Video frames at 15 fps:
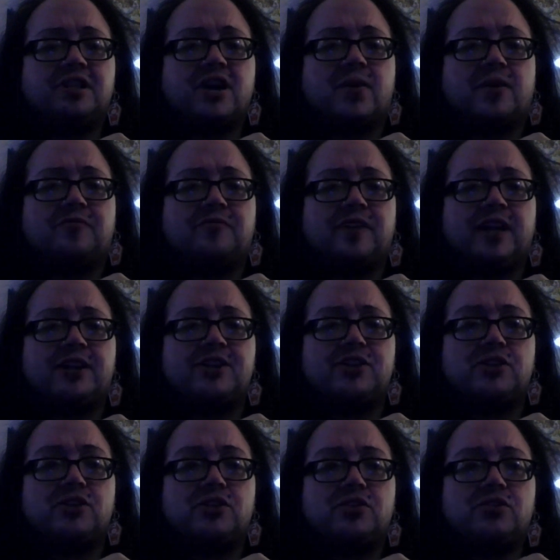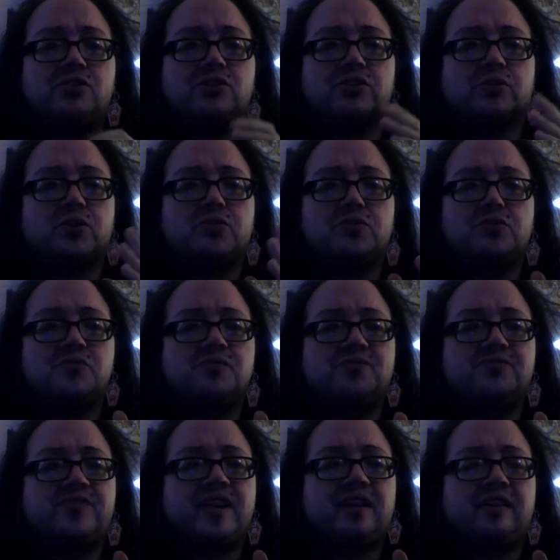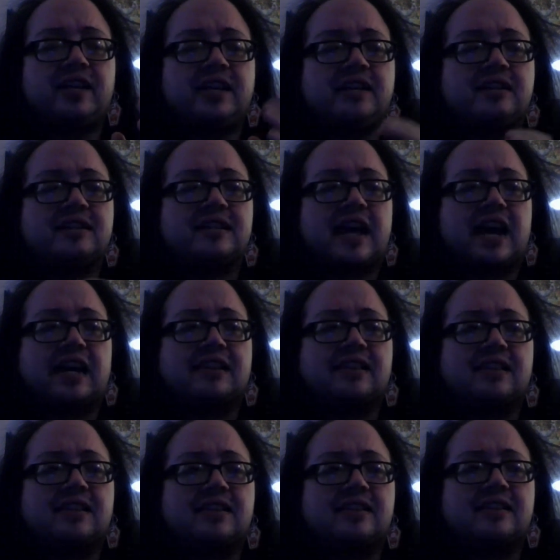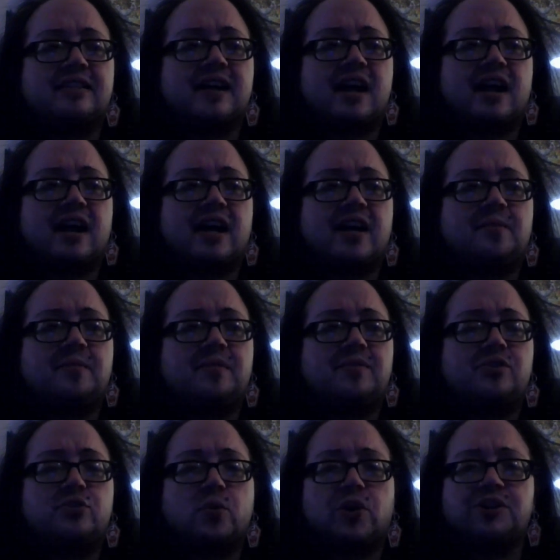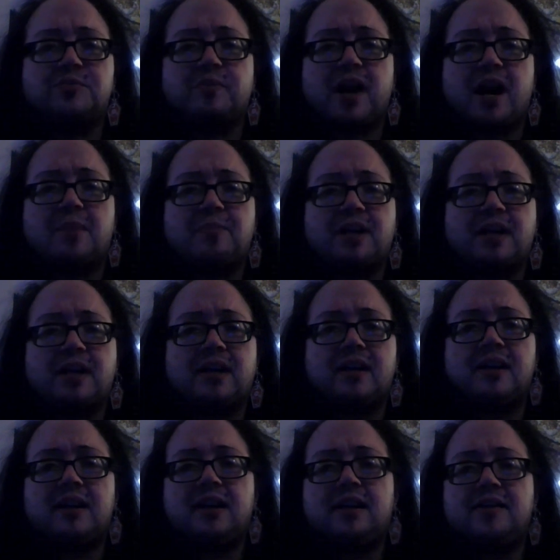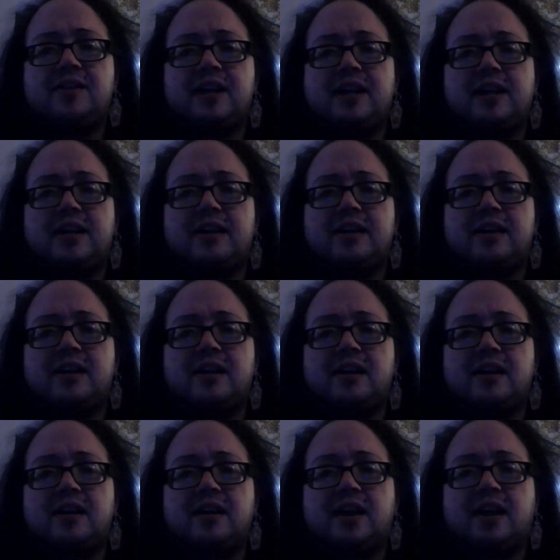Noah Flake's true feelings at the time towards Poppy, then